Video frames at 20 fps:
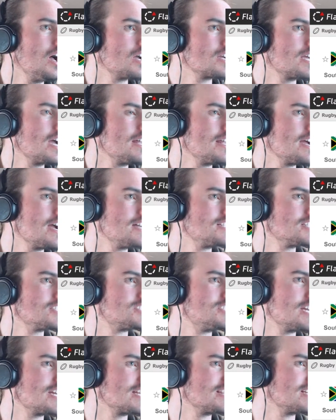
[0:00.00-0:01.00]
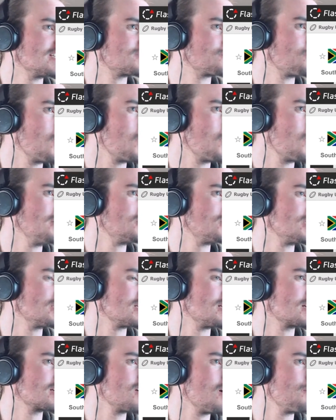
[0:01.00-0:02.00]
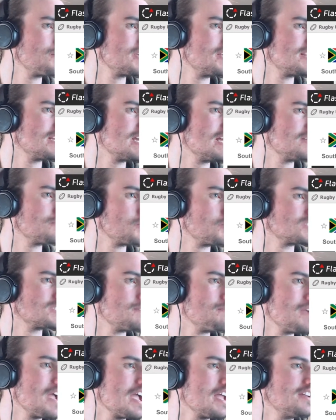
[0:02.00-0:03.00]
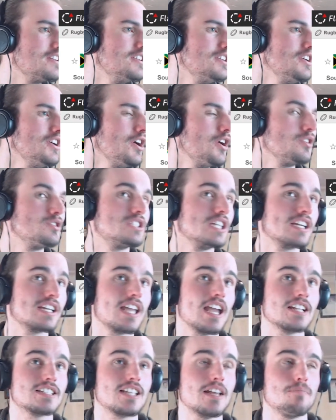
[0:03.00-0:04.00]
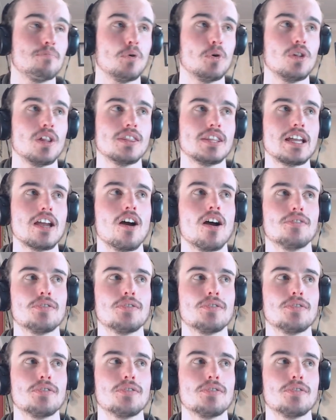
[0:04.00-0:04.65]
Okay, they are just checking this one. Cheslin Colby in the end was the man who did catch that ball in the air.